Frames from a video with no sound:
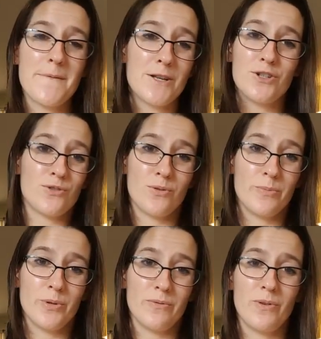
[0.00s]
They're just all
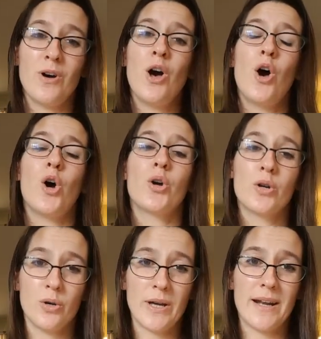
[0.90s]
beautiful.
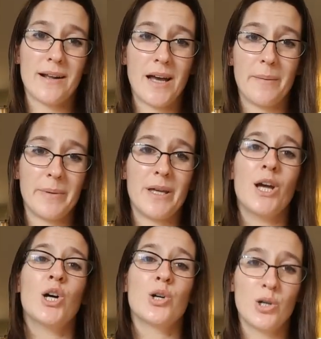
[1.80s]
Go get a copy.
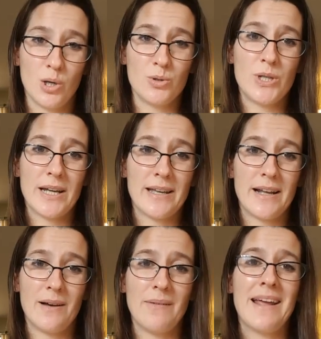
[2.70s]
Go check it
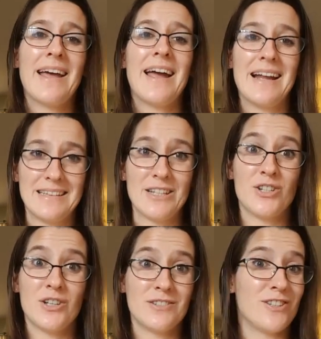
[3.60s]
out, and
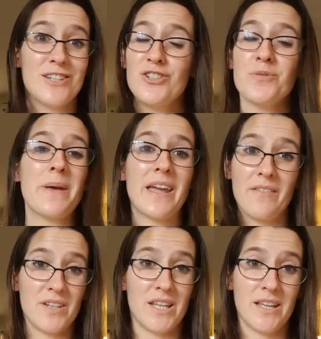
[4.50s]
let's just make
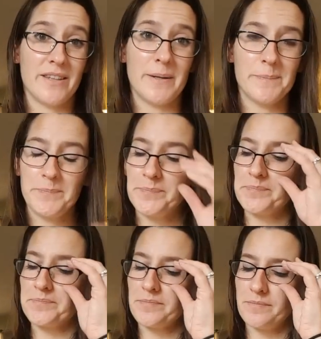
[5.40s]
everything in there.
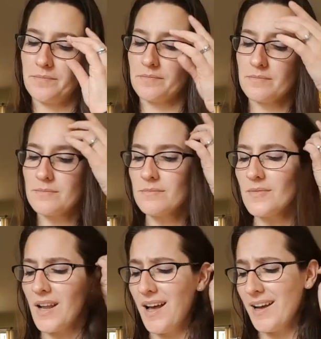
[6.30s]

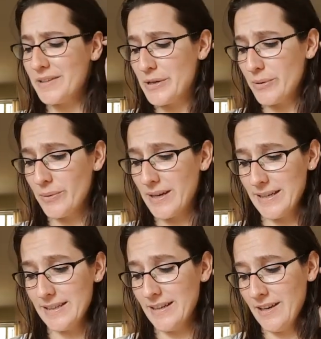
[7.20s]
I know
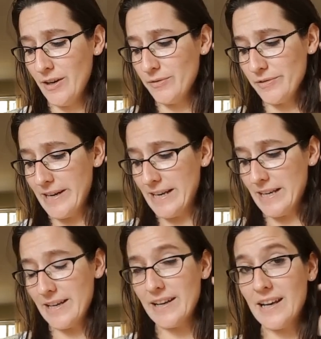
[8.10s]
that Verena
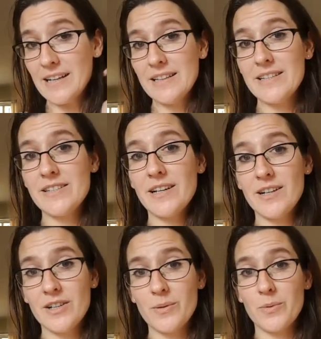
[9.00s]
and Hannah-Lisa
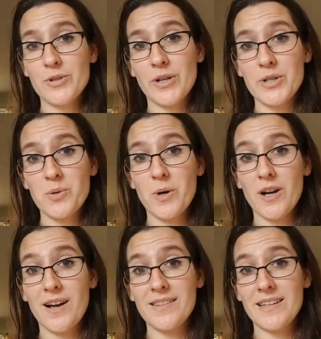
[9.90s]
are starting to work
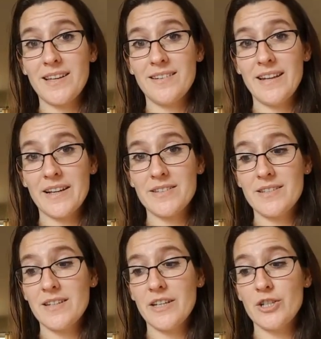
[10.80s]
on the
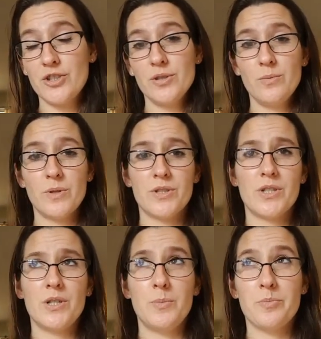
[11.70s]
next issue, which
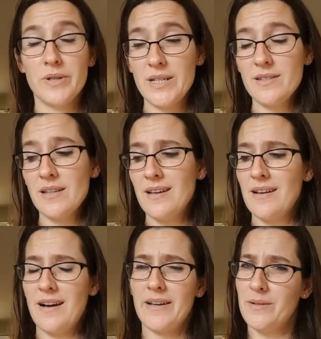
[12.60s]
is Breeze.
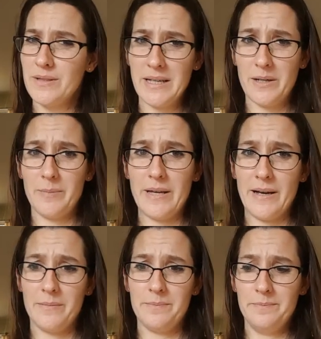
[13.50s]
I don't think it'll be
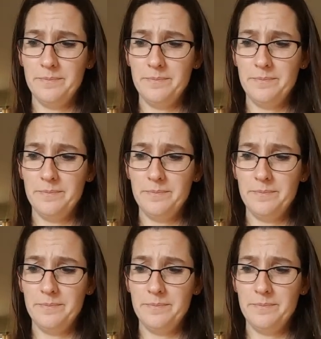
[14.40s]
out.